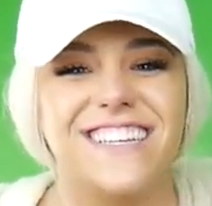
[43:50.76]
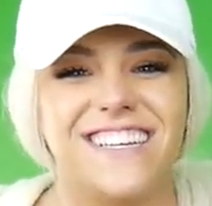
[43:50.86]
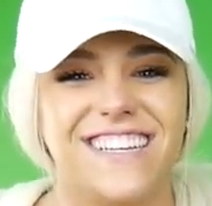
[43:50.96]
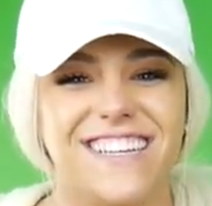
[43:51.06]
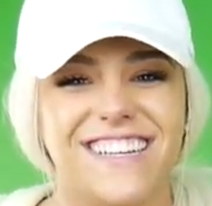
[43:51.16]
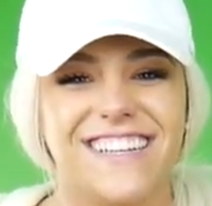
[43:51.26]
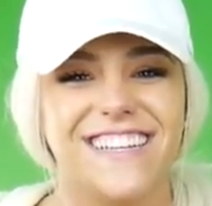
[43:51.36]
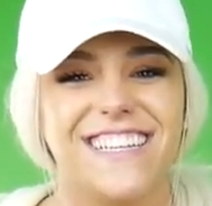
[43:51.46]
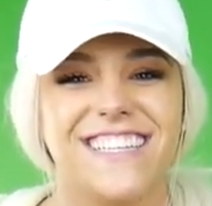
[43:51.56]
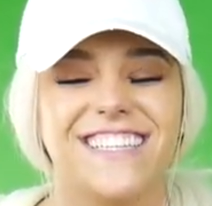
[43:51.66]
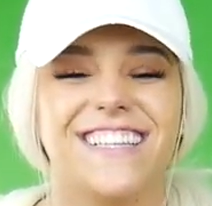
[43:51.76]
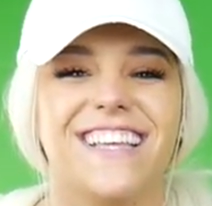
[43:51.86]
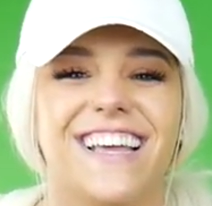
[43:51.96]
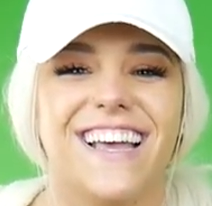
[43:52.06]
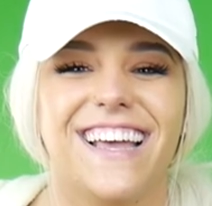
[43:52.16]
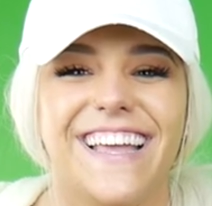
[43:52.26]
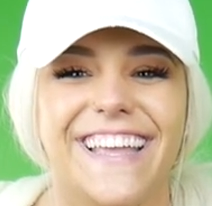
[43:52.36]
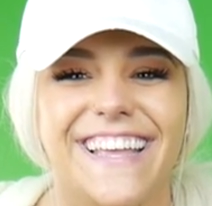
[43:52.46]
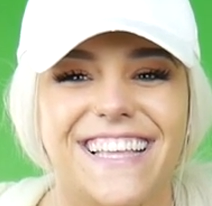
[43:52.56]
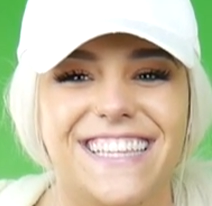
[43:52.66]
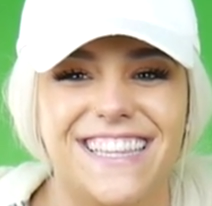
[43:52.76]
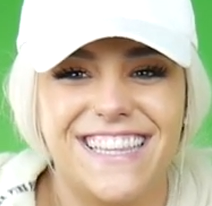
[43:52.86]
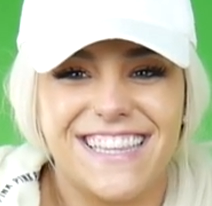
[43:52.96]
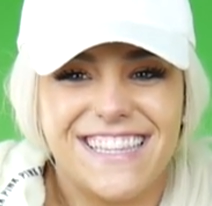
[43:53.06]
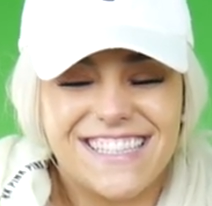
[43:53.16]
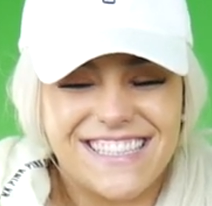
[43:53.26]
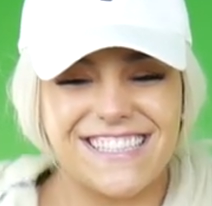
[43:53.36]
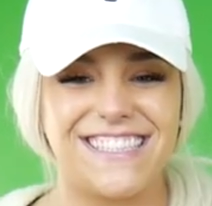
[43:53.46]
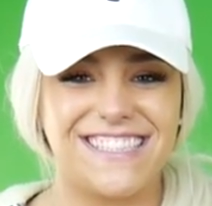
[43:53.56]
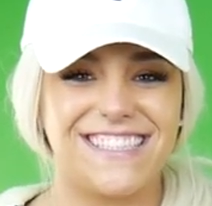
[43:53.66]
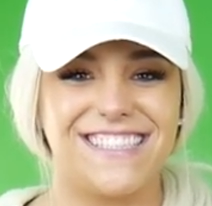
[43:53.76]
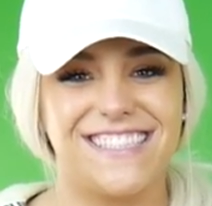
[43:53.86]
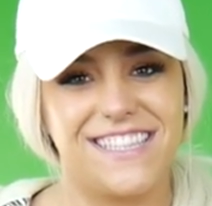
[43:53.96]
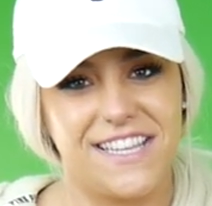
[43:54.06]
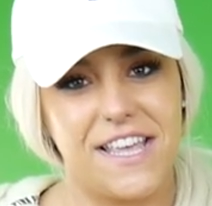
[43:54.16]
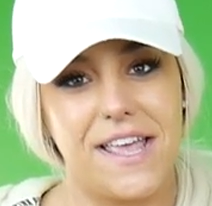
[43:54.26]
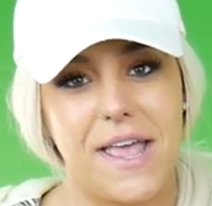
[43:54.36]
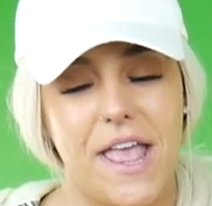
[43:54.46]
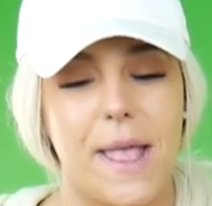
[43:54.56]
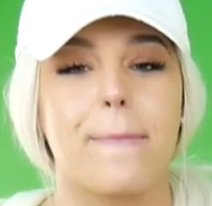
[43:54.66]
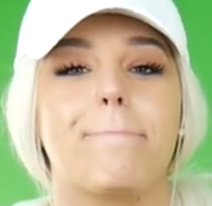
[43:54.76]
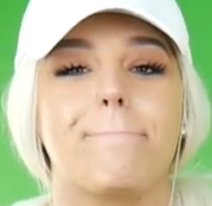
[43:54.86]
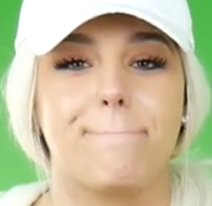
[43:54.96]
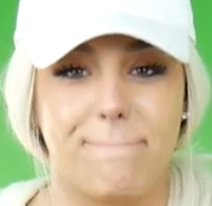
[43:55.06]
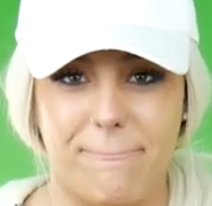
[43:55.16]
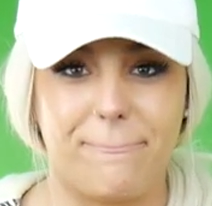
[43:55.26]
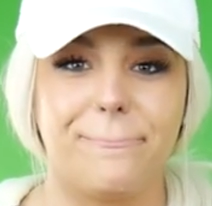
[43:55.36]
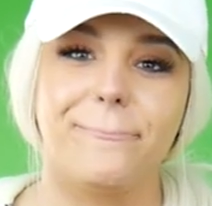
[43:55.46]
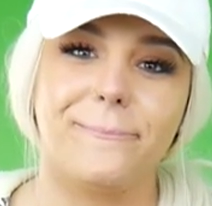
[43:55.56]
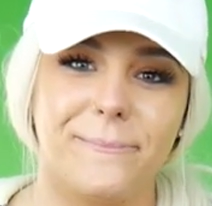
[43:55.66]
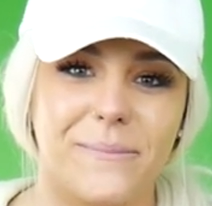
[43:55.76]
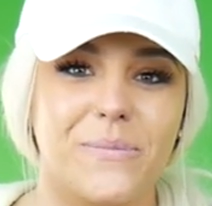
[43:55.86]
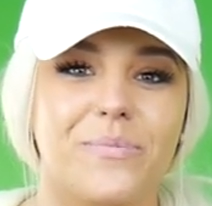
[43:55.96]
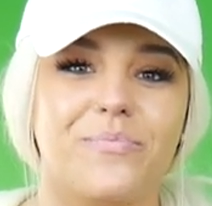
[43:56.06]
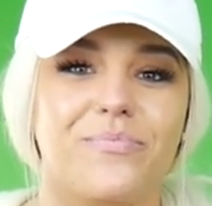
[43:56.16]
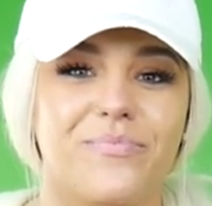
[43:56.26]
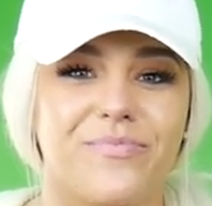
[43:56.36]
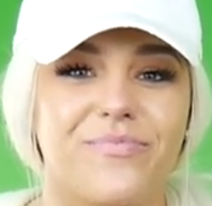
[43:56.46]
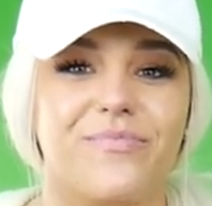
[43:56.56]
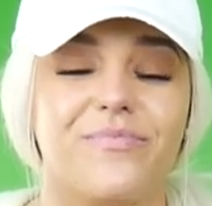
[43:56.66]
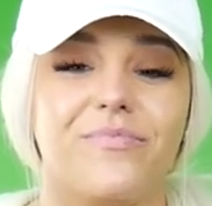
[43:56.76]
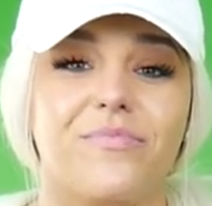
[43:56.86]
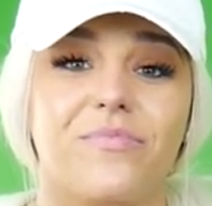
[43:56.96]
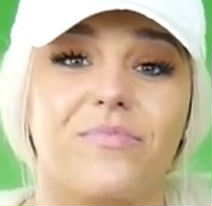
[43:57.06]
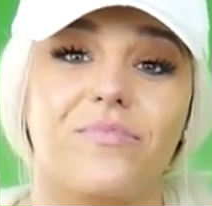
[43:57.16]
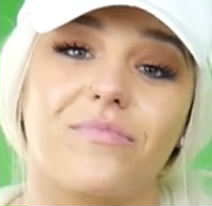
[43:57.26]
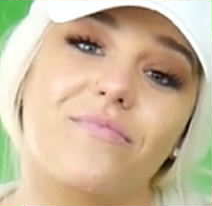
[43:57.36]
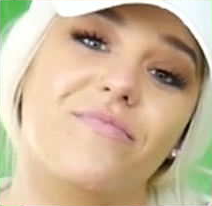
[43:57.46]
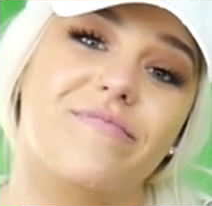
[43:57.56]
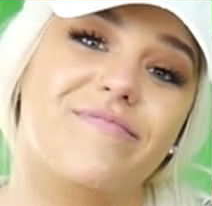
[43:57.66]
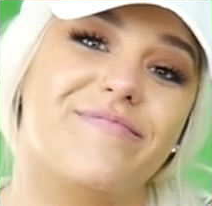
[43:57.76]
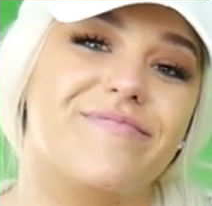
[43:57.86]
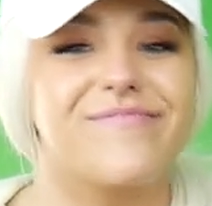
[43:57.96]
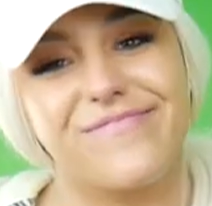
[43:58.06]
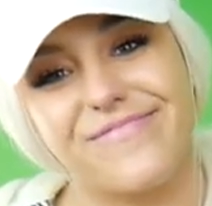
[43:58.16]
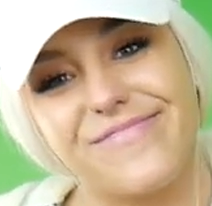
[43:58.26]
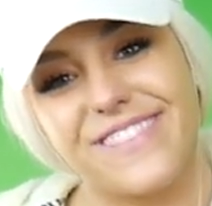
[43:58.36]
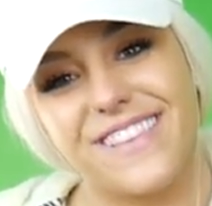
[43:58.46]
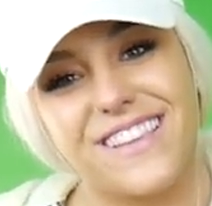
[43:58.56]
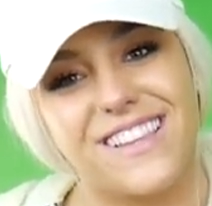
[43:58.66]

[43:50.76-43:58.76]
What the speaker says: [no speech]